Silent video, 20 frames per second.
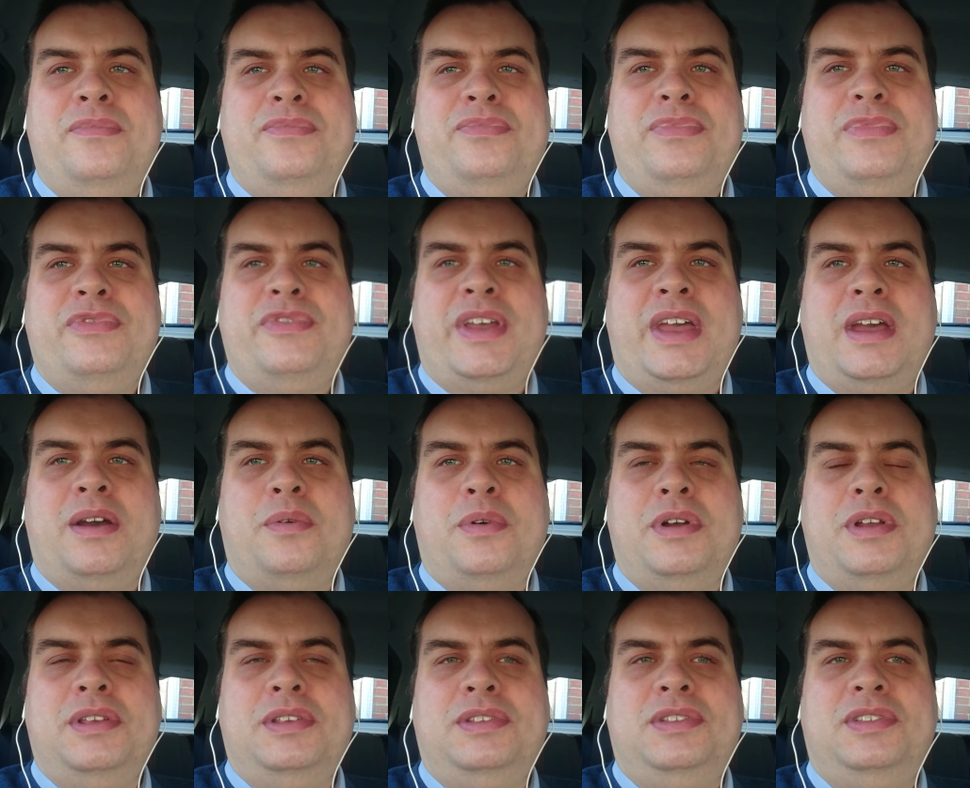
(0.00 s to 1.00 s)
There
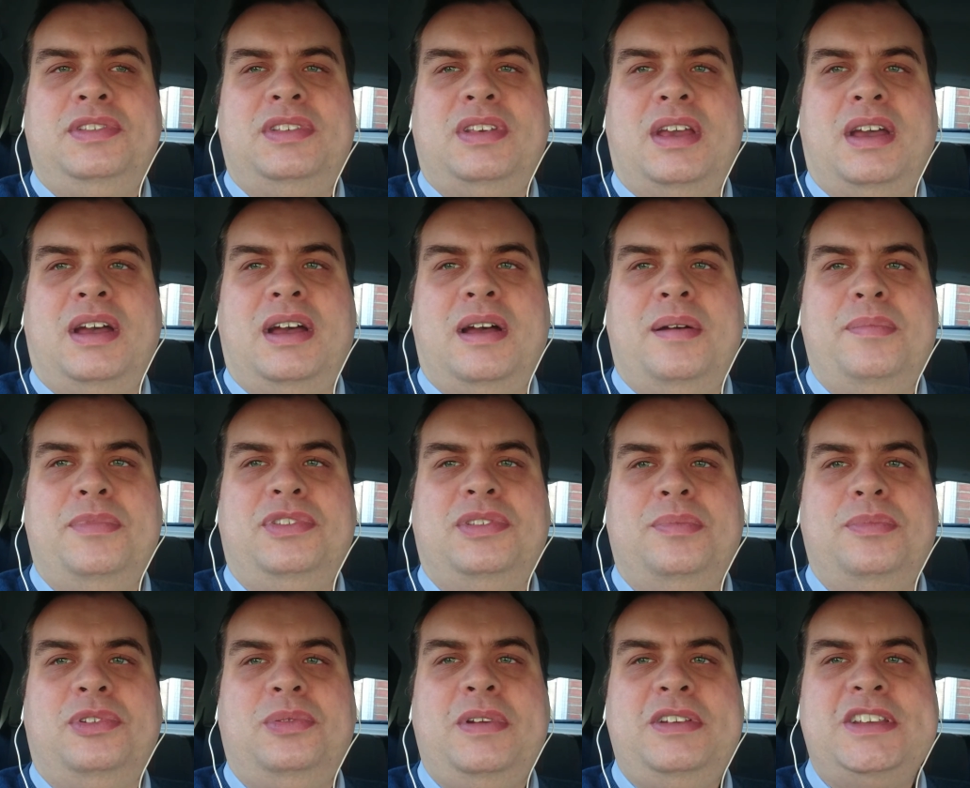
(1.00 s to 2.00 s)
was
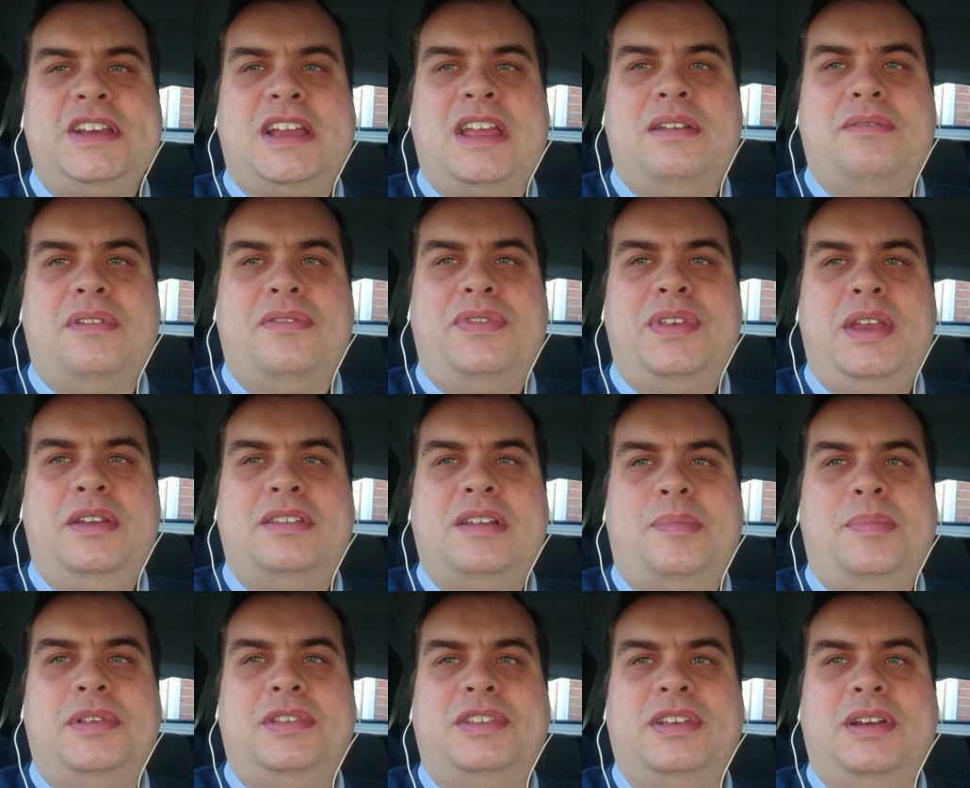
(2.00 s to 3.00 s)
some Three Jacket Reviews
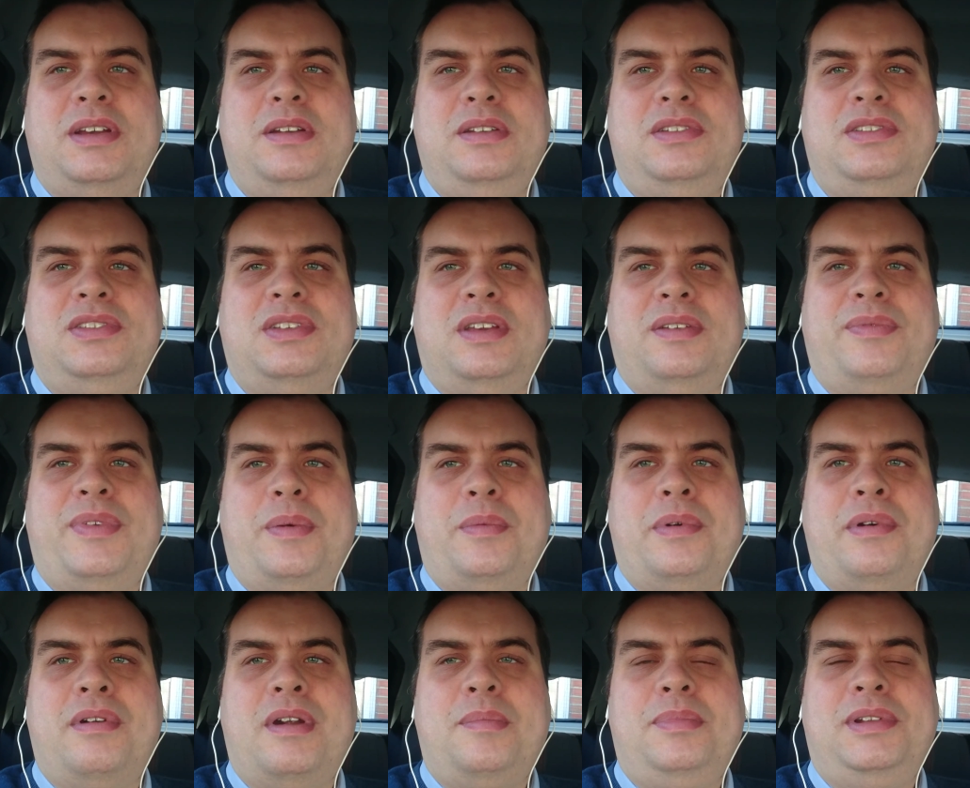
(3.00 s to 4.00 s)
episodes that
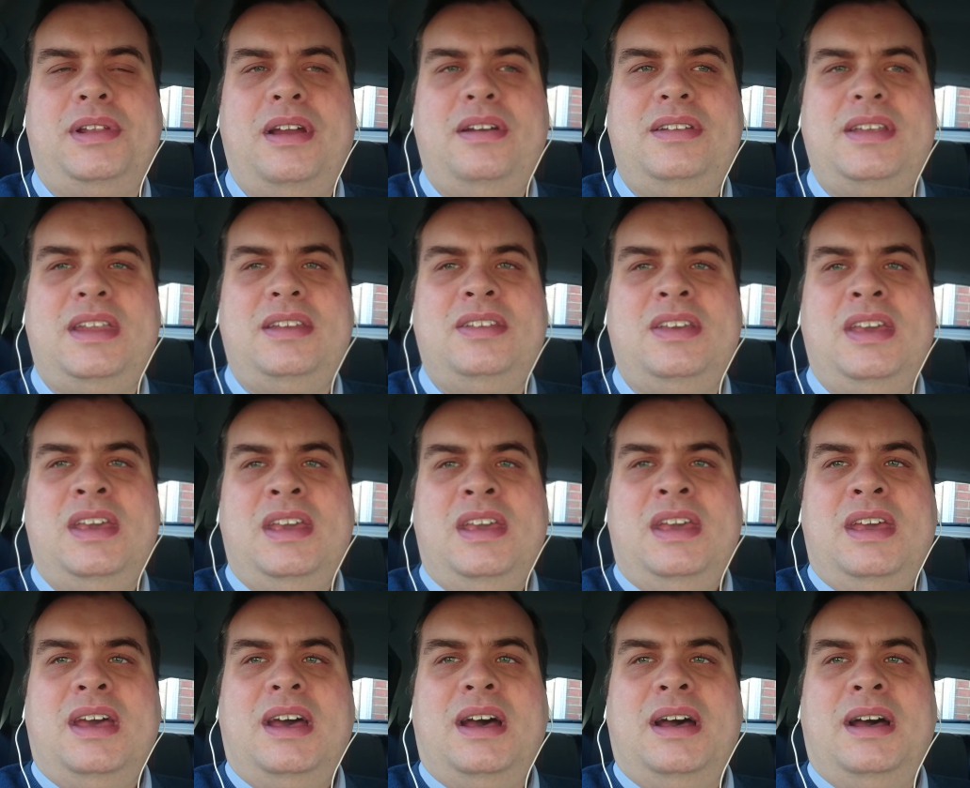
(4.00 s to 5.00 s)
were uploaded.
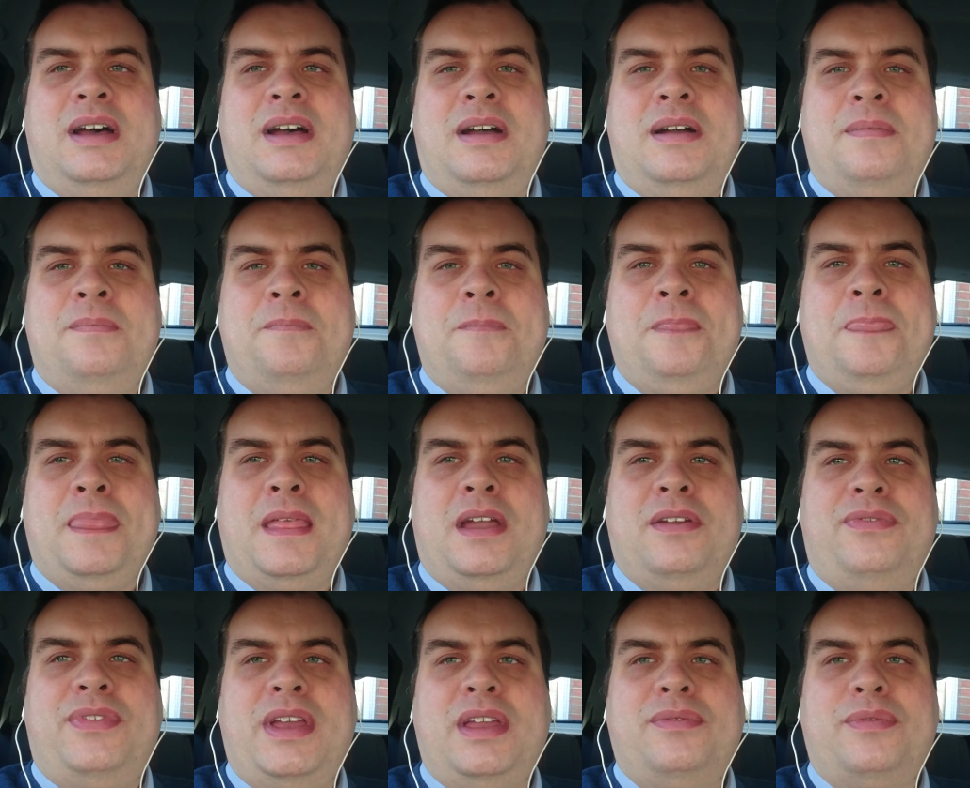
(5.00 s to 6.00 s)

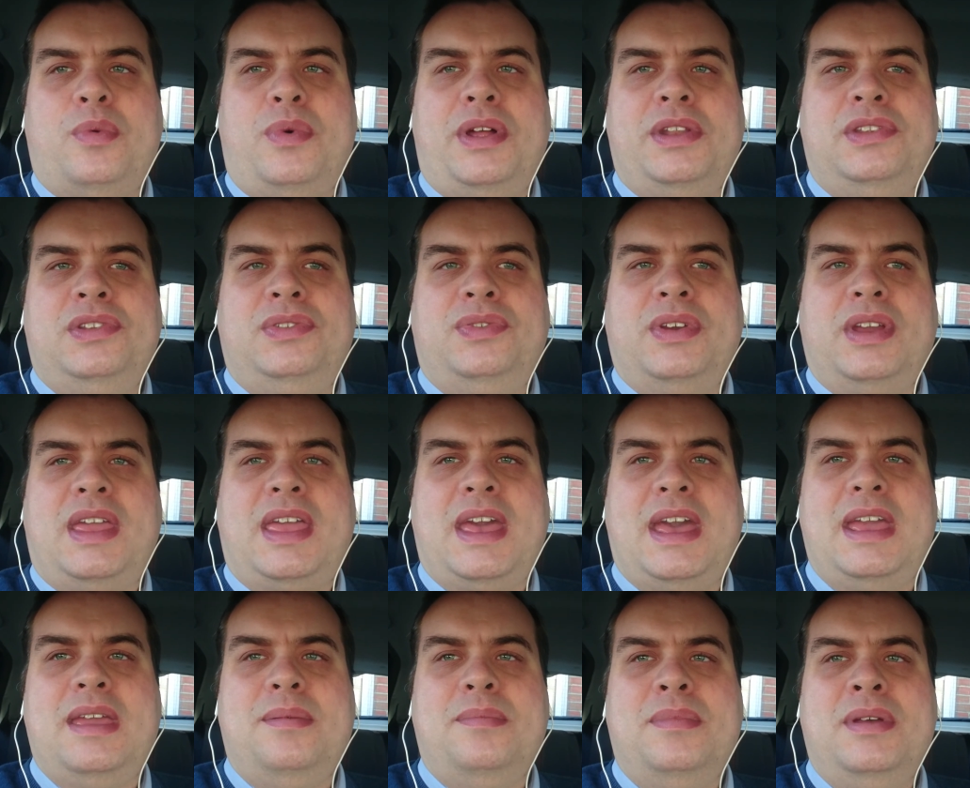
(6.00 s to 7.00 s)
I think the ones that
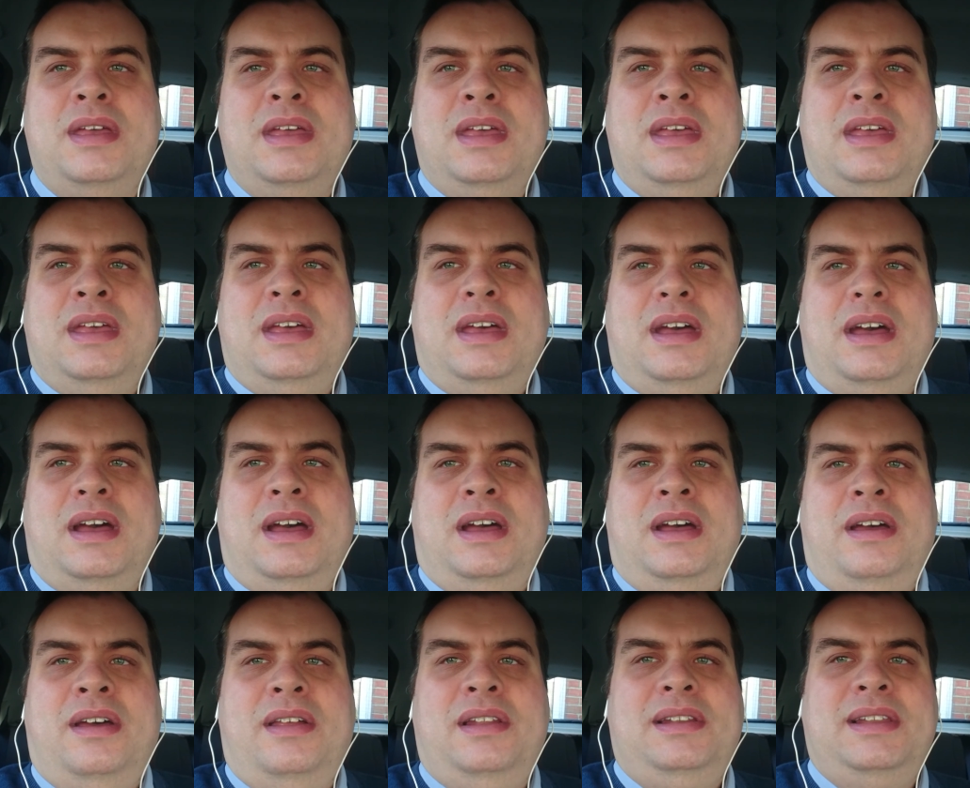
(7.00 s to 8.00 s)
came
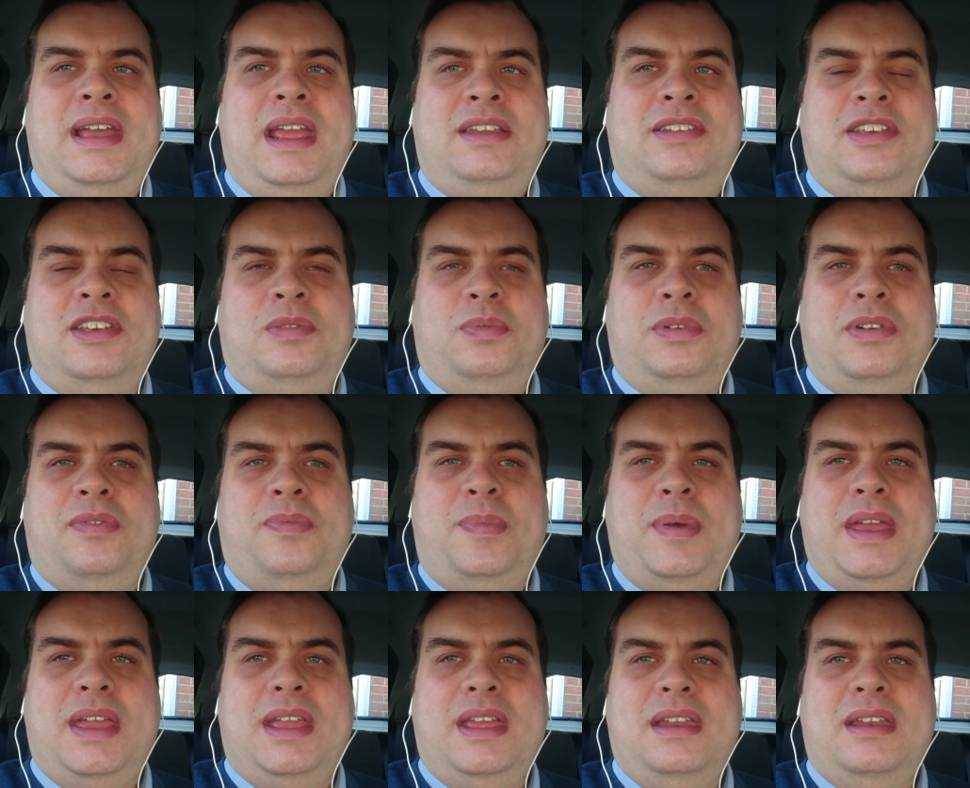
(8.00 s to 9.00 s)
latest would have
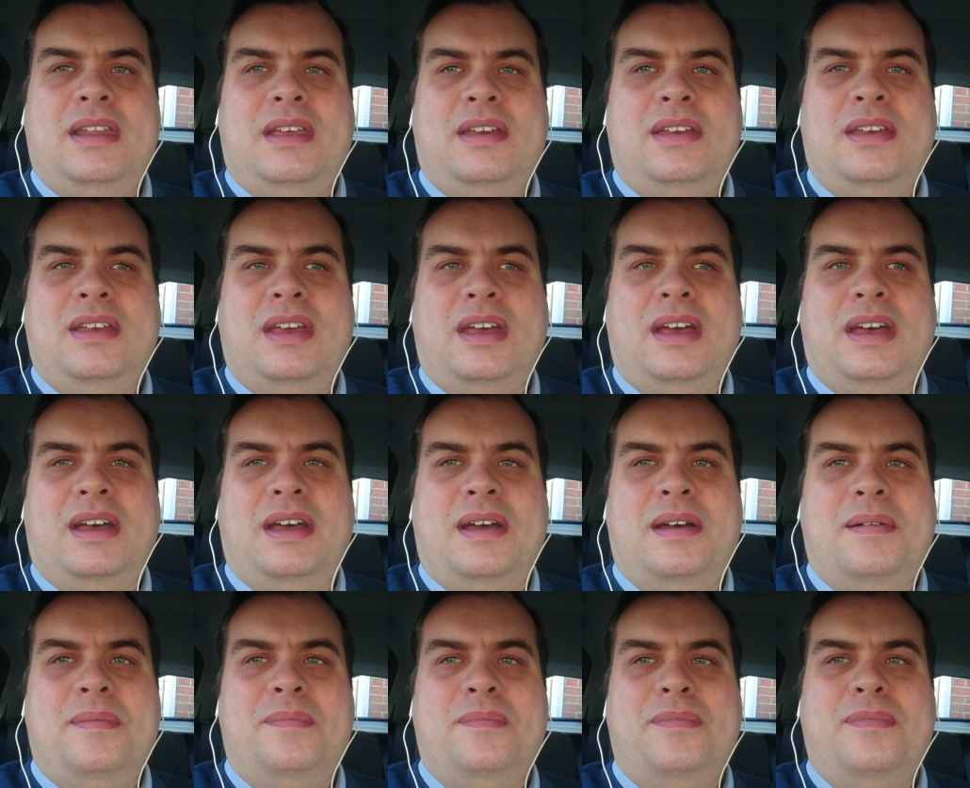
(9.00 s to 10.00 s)
been
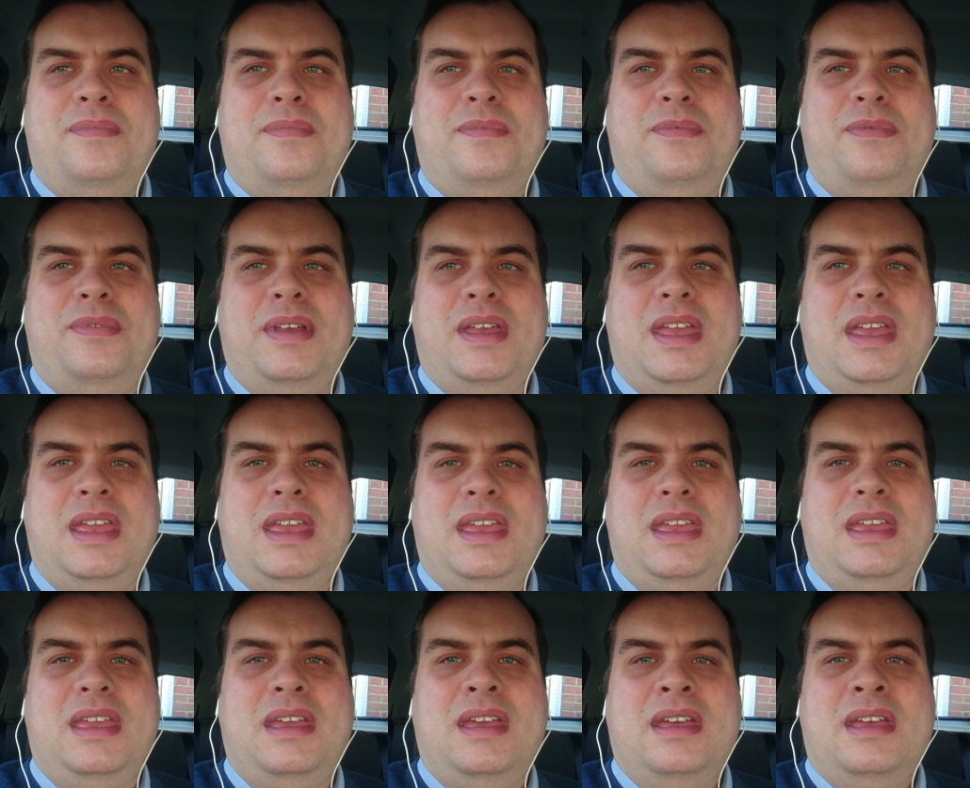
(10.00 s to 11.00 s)
the